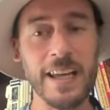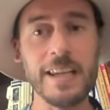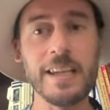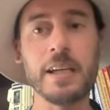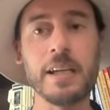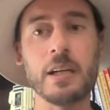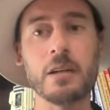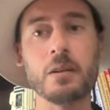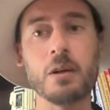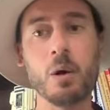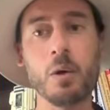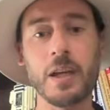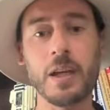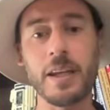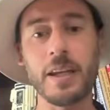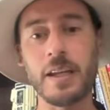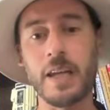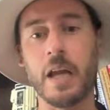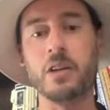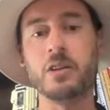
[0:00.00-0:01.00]
hero
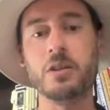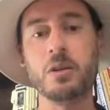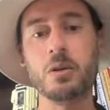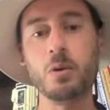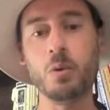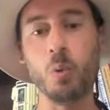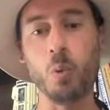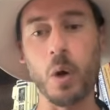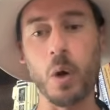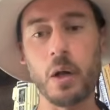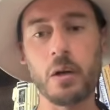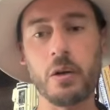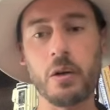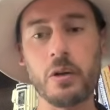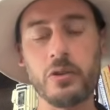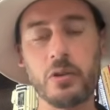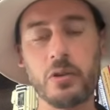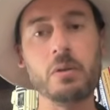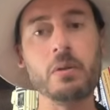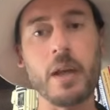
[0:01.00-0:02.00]
can get you 1 or
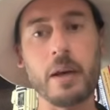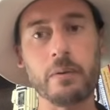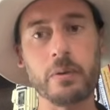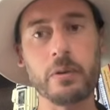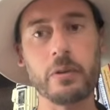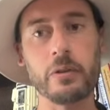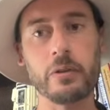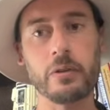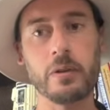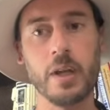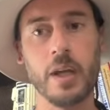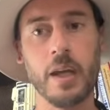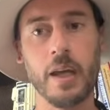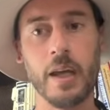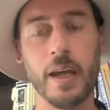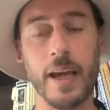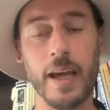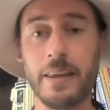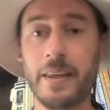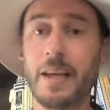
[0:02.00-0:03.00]
2 levels,
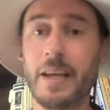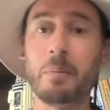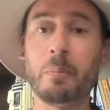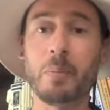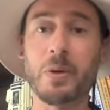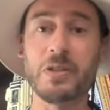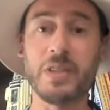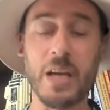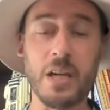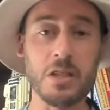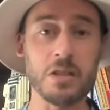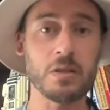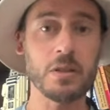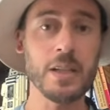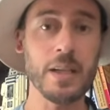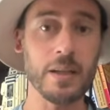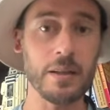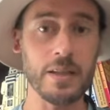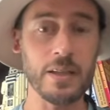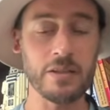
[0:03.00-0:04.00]
and then
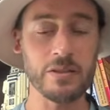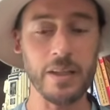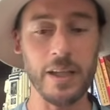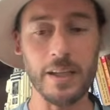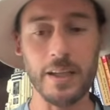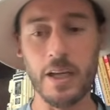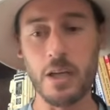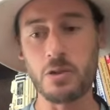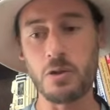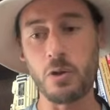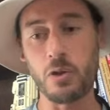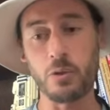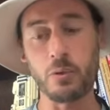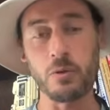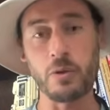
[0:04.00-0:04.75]
potentially at least like get you through the